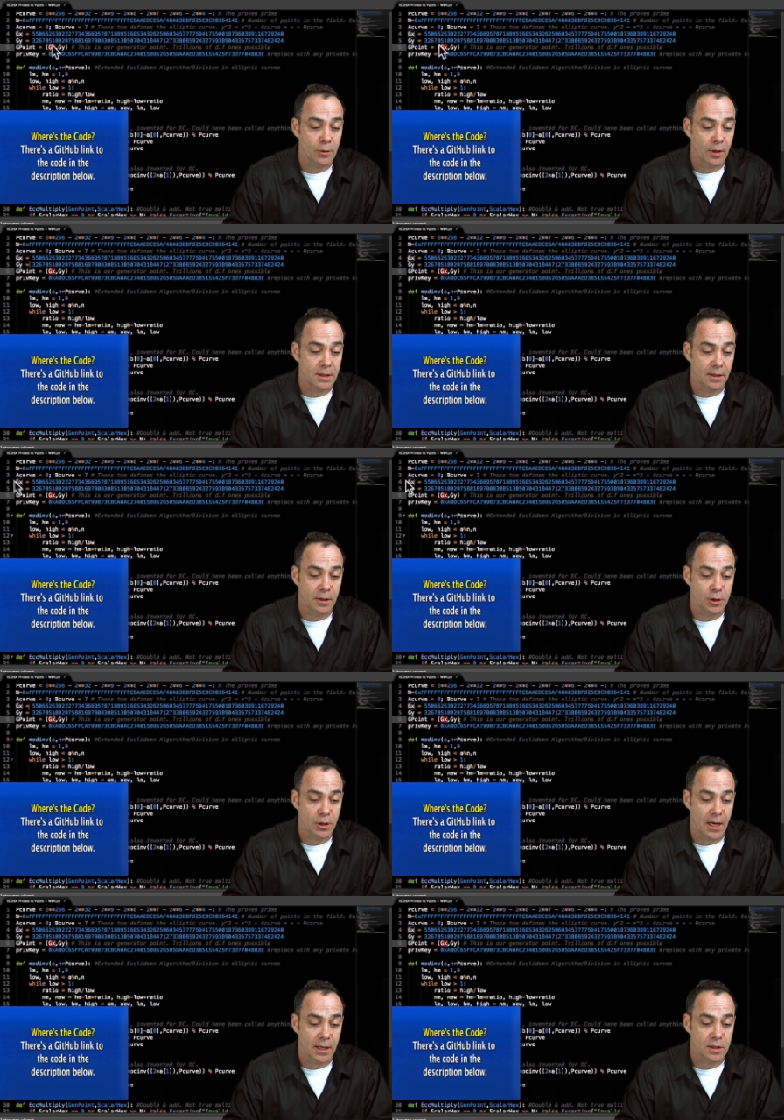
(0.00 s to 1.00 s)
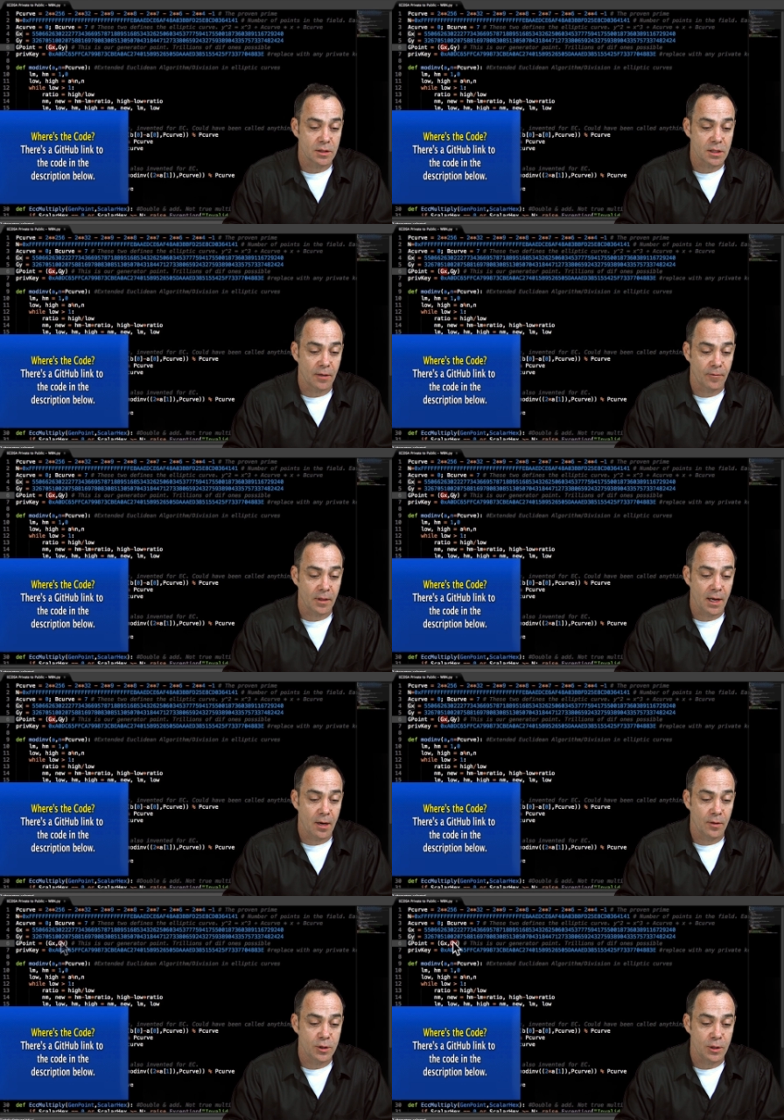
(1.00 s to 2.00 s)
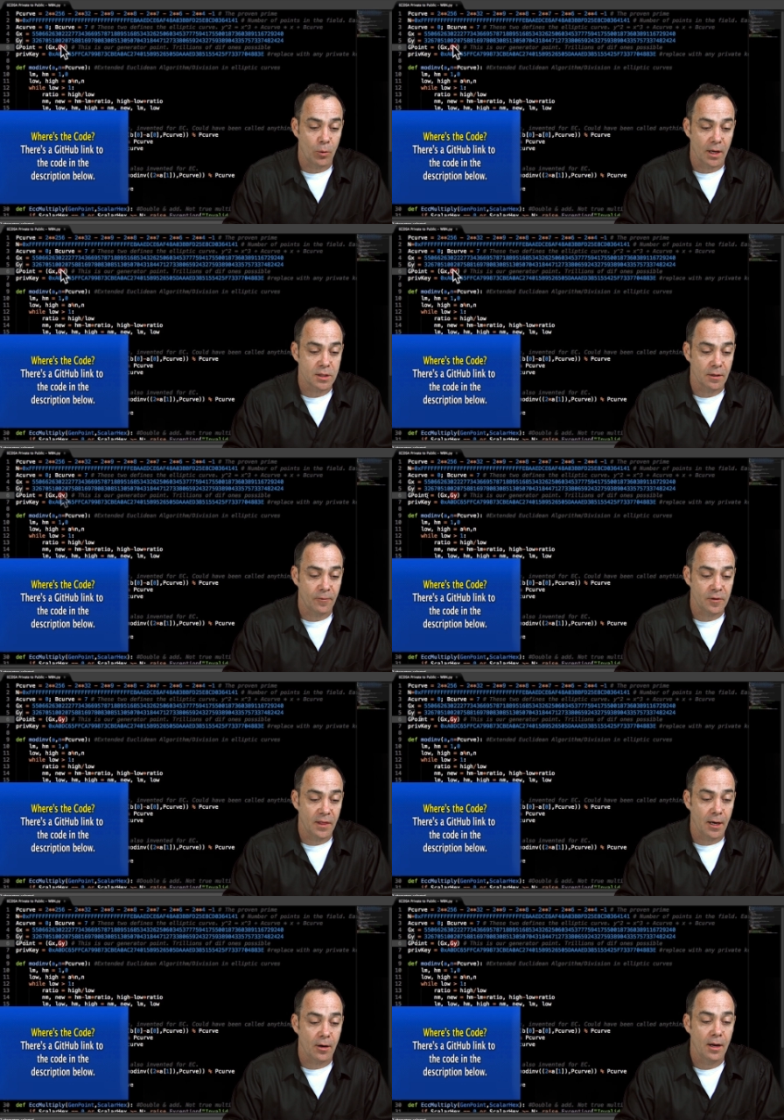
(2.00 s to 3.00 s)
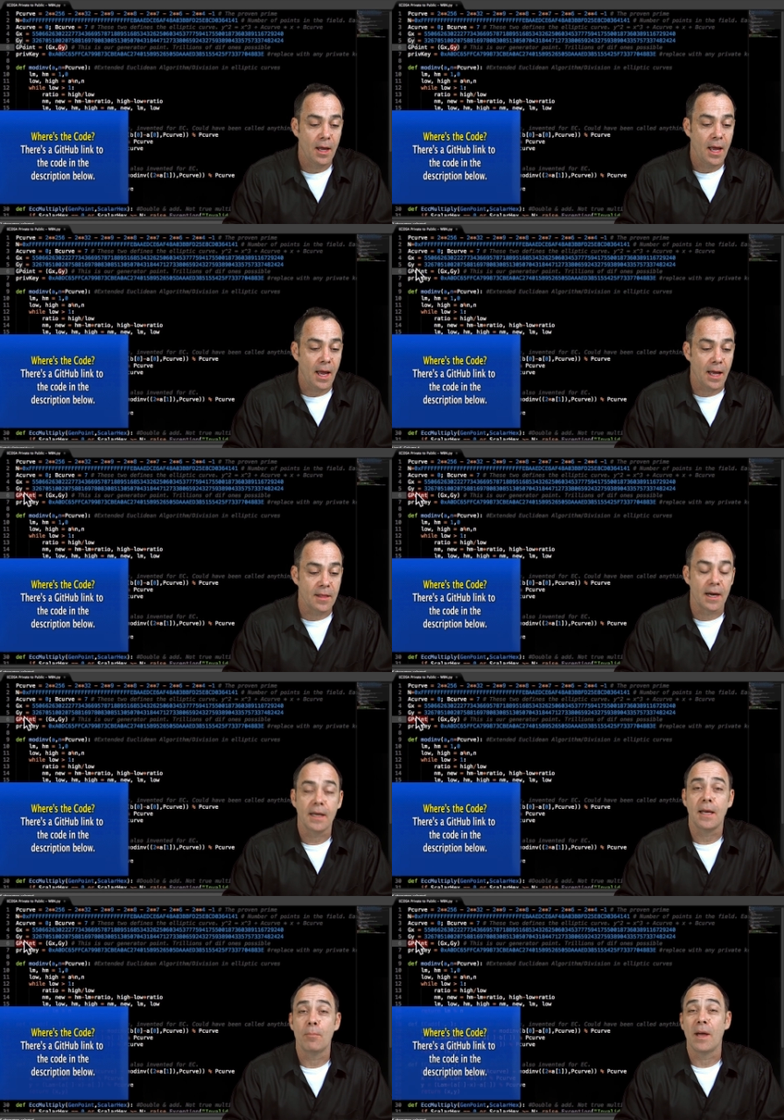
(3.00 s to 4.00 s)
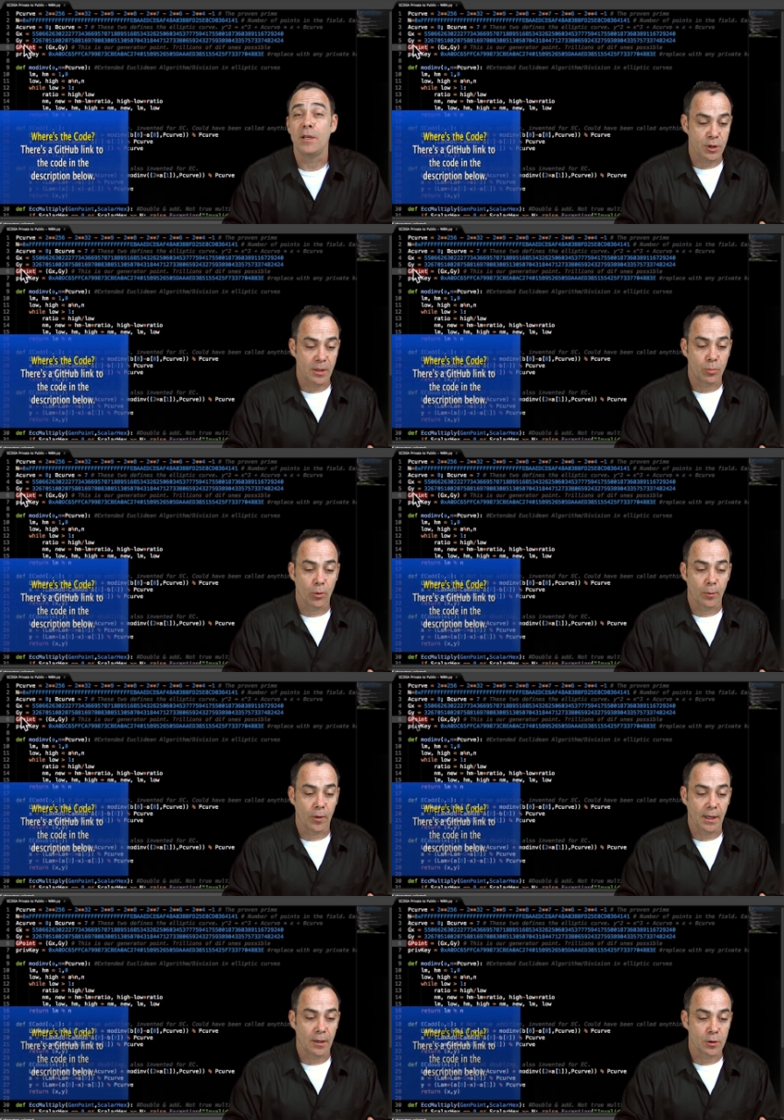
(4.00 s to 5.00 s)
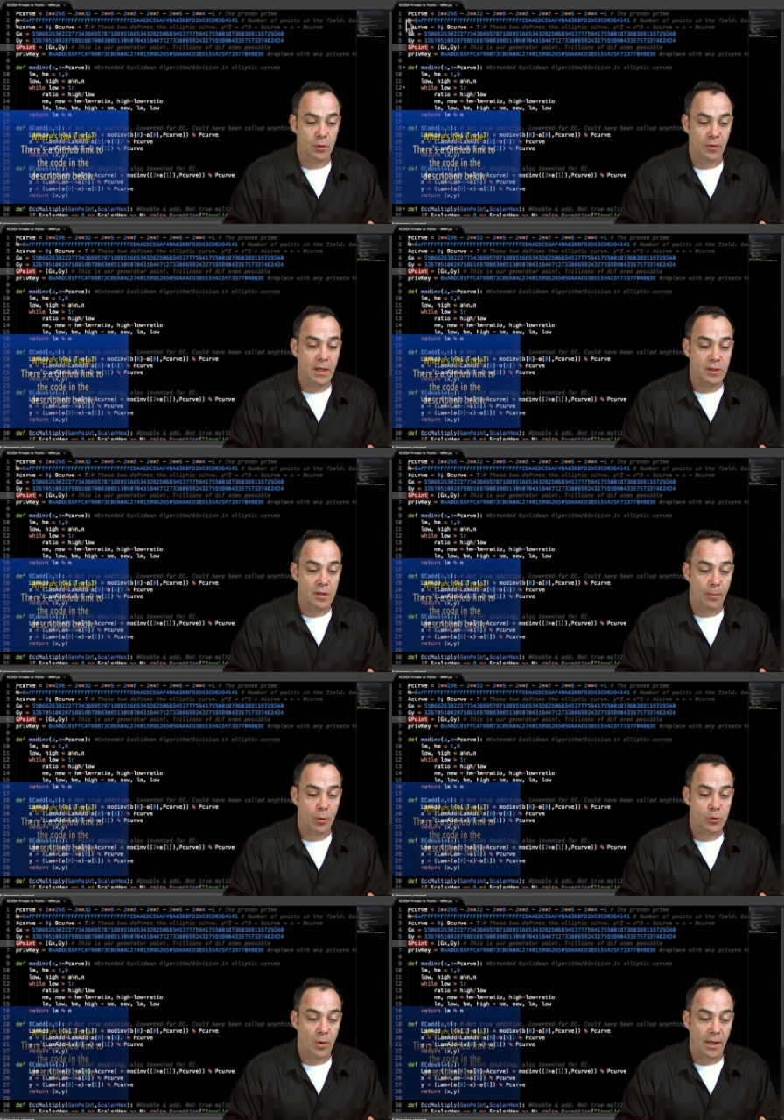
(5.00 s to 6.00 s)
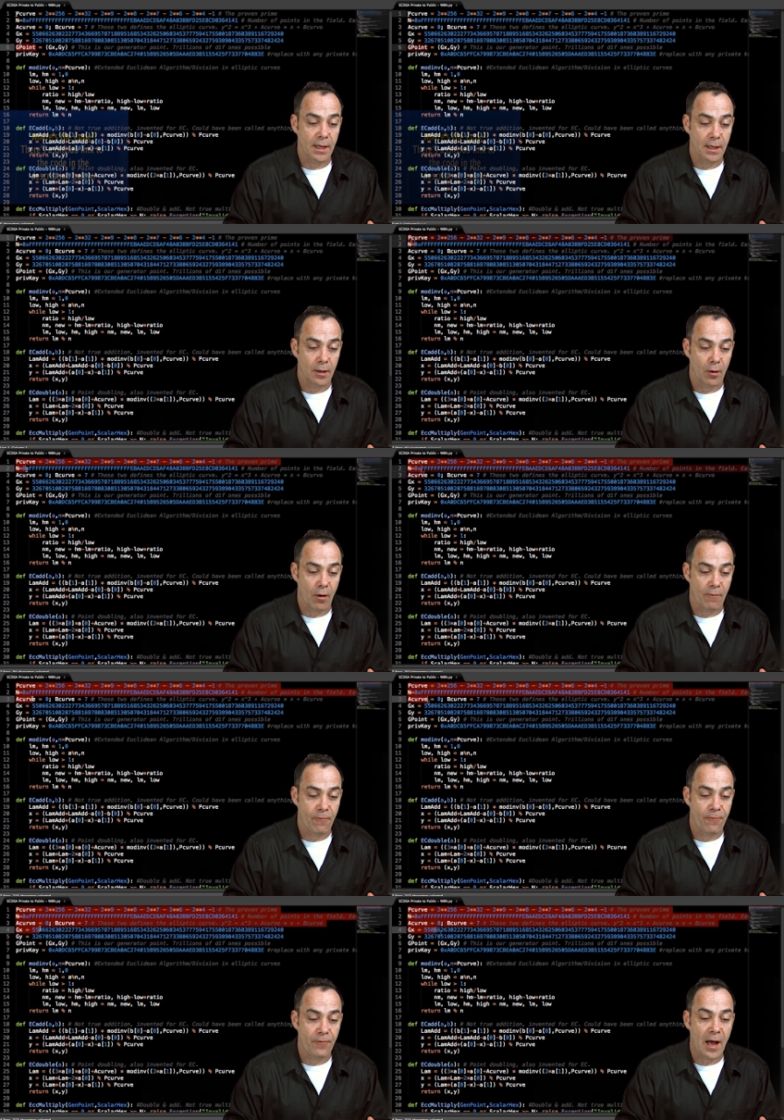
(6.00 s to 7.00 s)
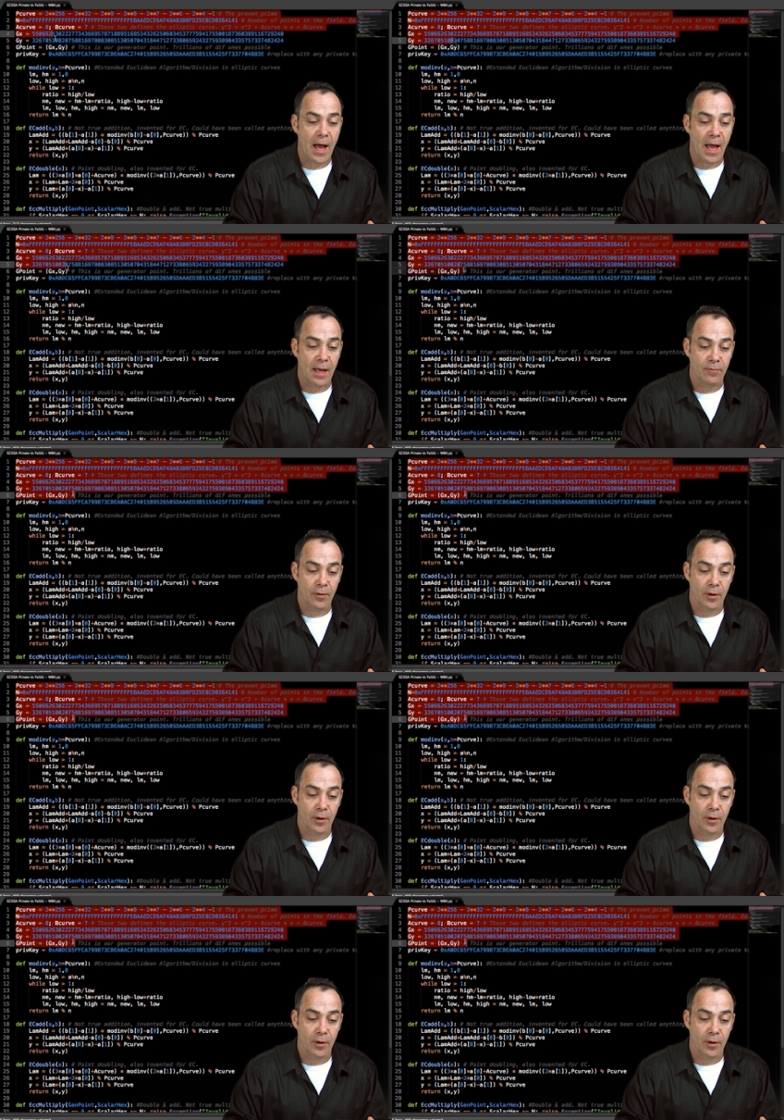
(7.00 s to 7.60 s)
So I take the gx and stuff it there, the gy stuff it there, and then I get my g point right here. So these numbers right here are 5